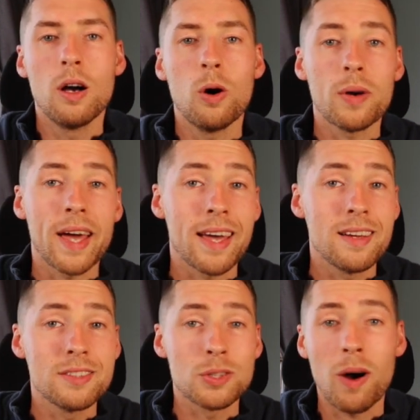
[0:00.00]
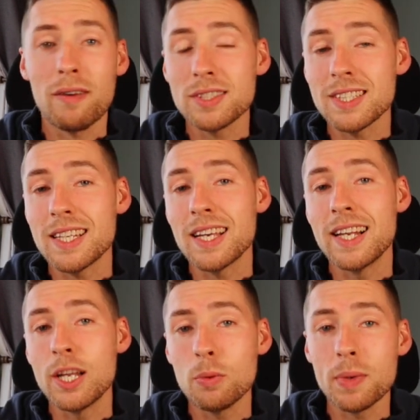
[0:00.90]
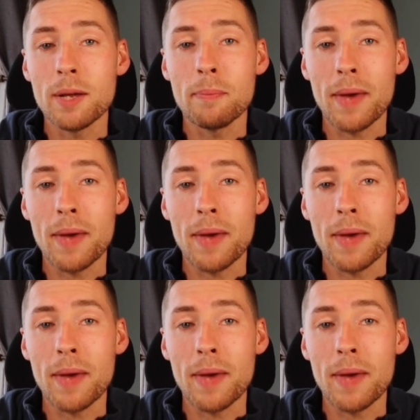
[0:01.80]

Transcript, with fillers: Okay, so obviously Illumina